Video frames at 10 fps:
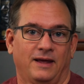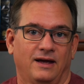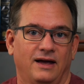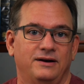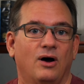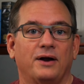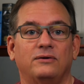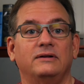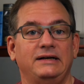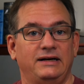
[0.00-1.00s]
And not
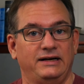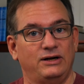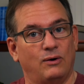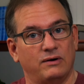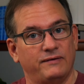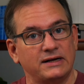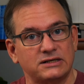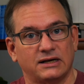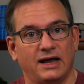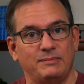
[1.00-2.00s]
only did he go
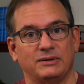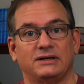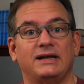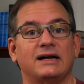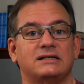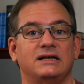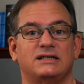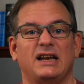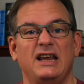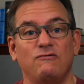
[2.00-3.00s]
investigate, but the text says
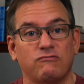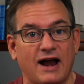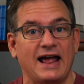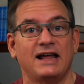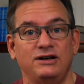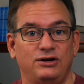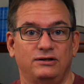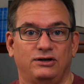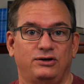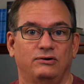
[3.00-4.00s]
that he ran to
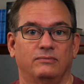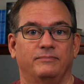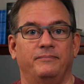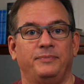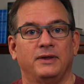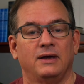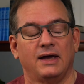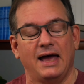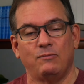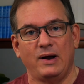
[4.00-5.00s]
the tomb.
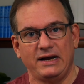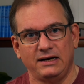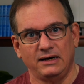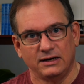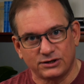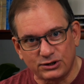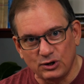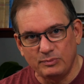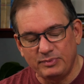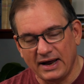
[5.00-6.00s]
And when he
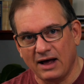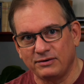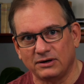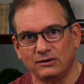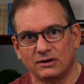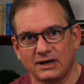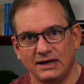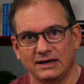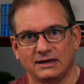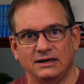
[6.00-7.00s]
stooped down to look
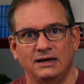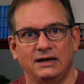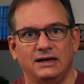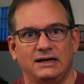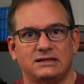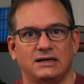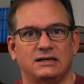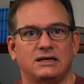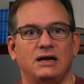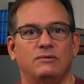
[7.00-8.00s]
in, it
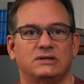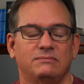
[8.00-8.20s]
says he was